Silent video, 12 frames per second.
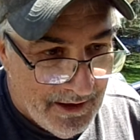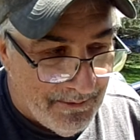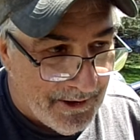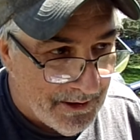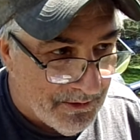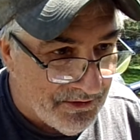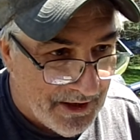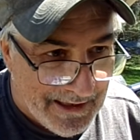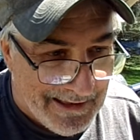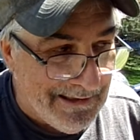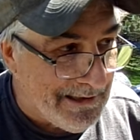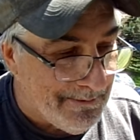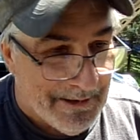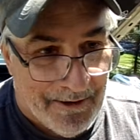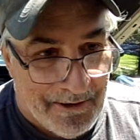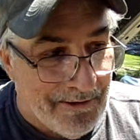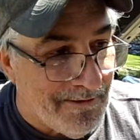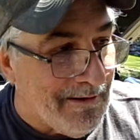But it was like, come here,
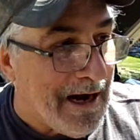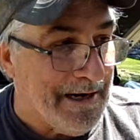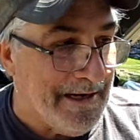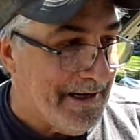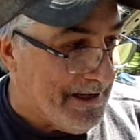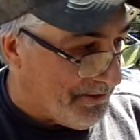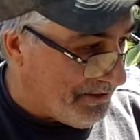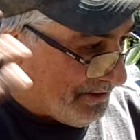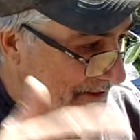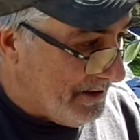karate this.